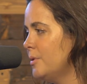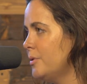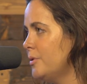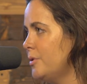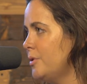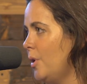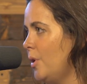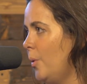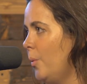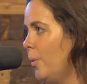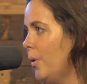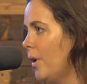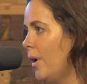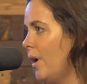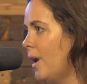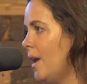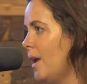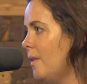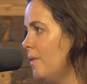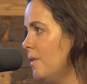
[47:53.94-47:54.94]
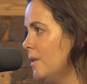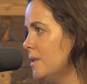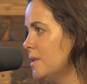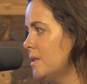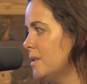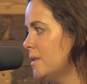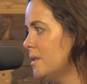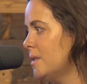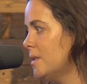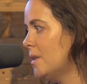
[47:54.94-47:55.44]
So we're in the
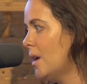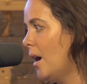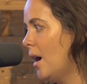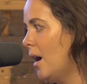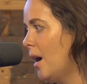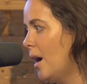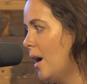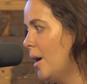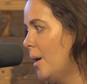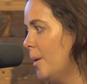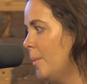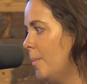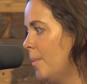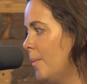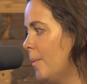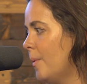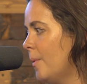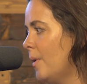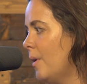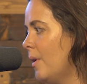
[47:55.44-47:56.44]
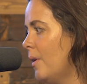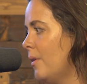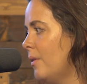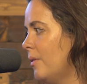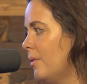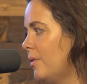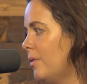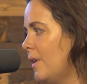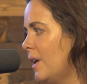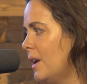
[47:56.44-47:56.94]
tub.
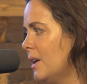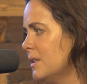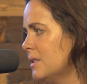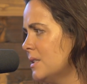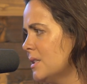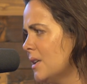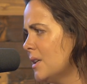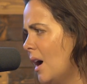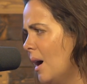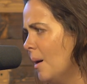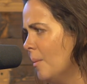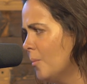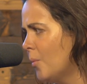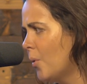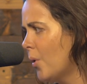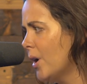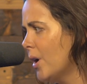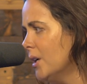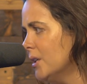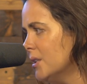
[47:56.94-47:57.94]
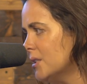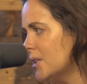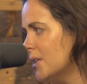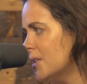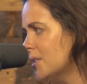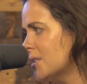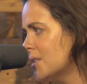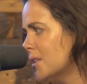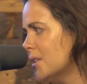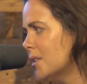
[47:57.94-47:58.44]
Things got more
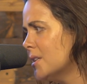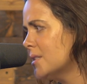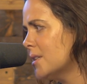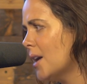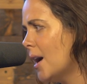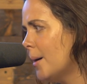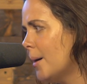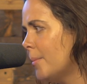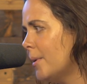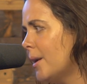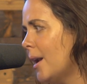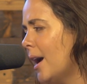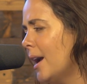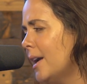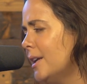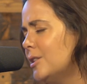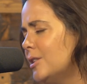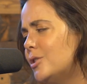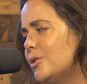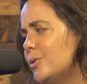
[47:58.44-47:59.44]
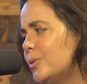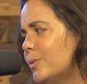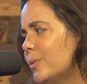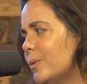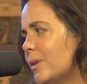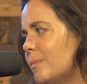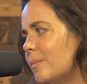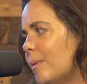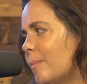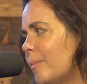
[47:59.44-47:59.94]
intense in the tub. And I do
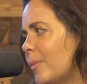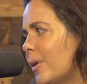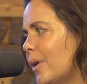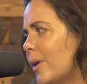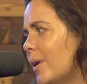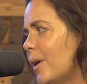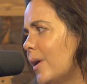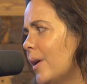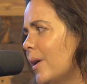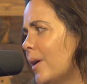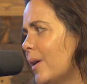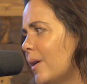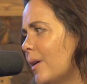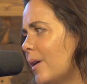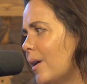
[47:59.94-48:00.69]
remember